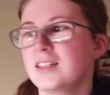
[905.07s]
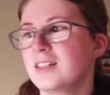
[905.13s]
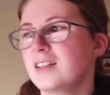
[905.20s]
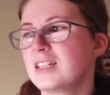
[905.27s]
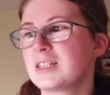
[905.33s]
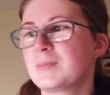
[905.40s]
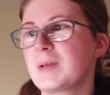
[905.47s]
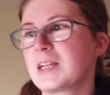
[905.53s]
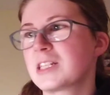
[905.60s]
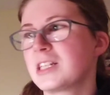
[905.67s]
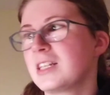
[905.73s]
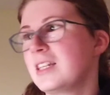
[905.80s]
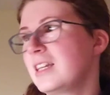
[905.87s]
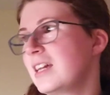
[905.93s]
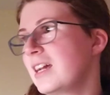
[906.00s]

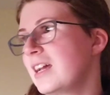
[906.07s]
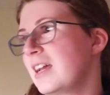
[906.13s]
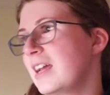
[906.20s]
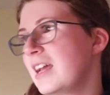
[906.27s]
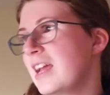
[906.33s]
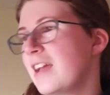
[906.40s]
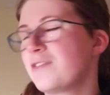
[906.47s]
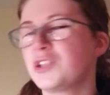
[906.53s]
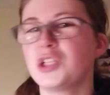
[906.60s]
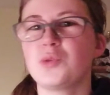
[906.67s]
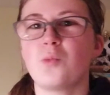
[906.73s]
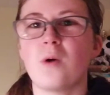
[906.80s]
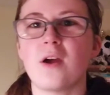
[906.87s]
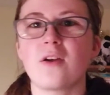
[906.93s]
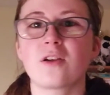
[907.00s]
especially if she's
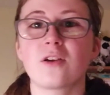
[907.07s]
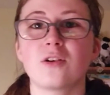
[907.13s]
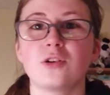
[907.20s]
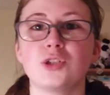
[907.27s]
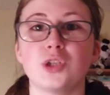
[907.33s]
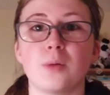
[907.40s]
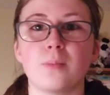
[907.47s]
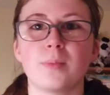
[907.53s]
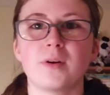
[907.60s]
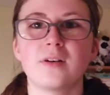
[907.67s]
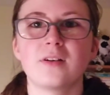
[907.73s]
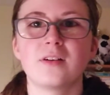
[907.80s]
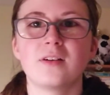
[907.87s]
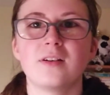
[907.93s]
wearing her jumper,